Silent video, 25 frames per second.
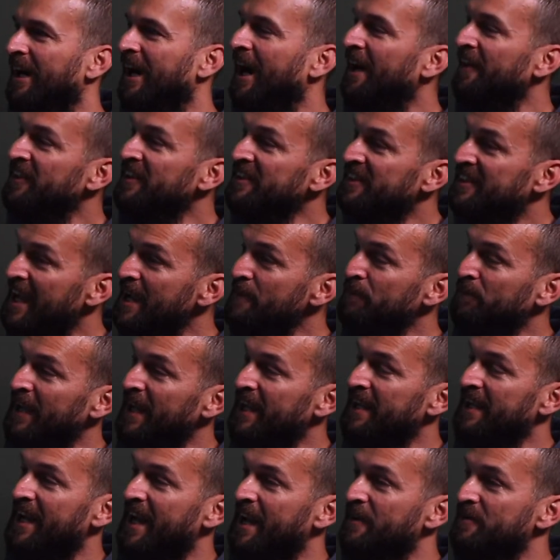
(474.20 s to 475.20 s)
I think they're
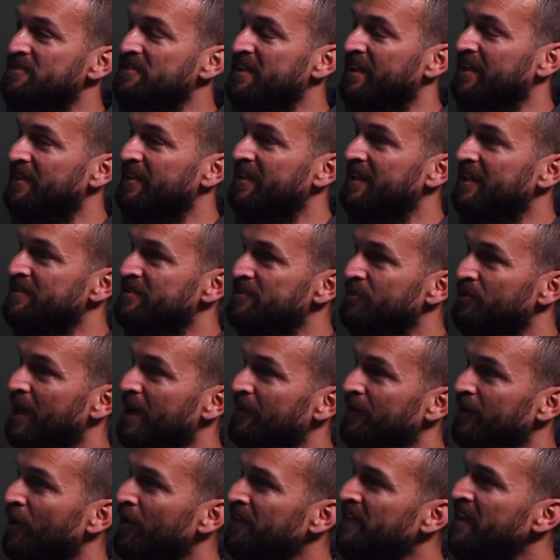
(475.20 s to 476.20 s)
playing an AFC East
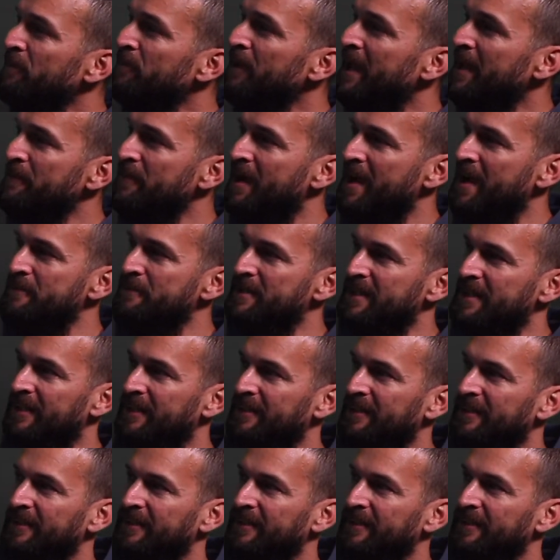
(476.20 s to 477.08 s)
rival. Aren't they playing Miami?